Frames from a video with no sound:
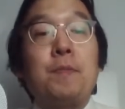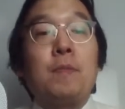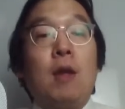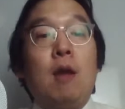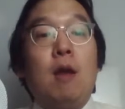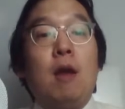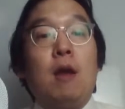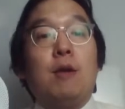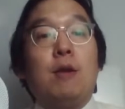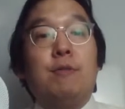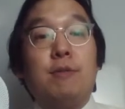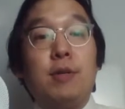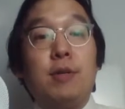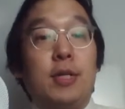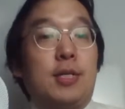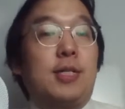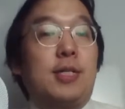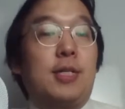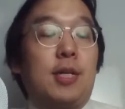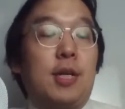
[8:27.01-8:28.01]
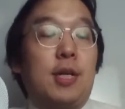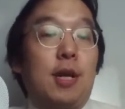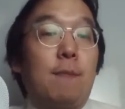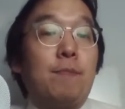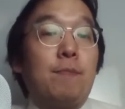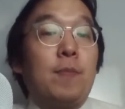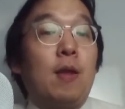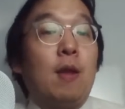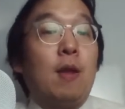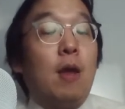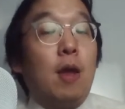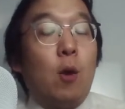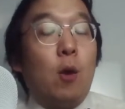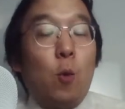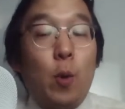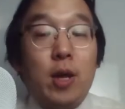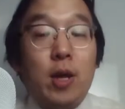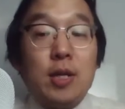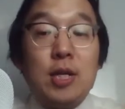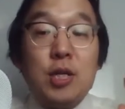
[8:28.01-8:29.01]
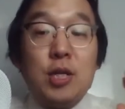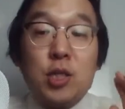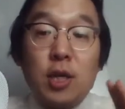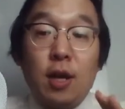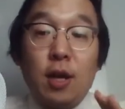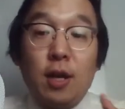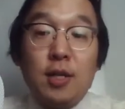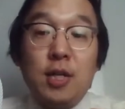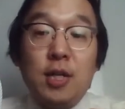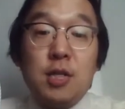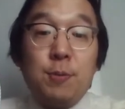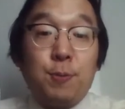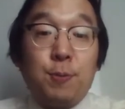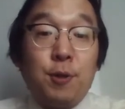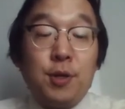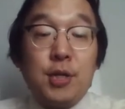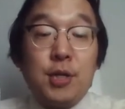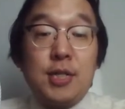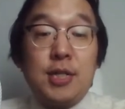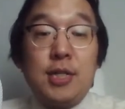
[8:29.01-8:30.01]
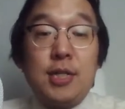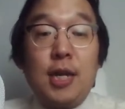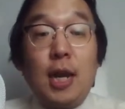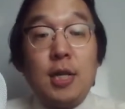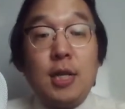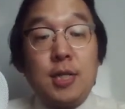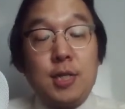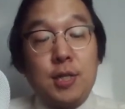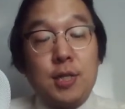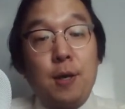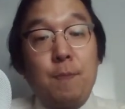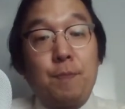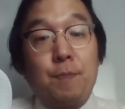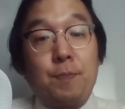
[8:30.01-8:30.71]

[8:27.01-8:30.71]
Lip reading: Risk. Well, in Chinese pronunciation,